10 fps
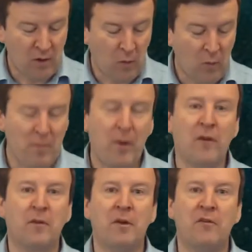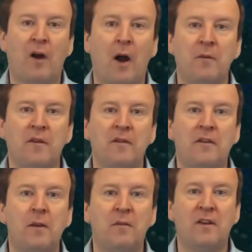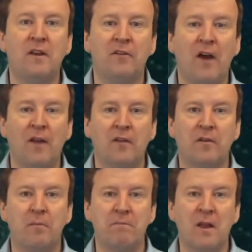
One possible environment is deep sea vents.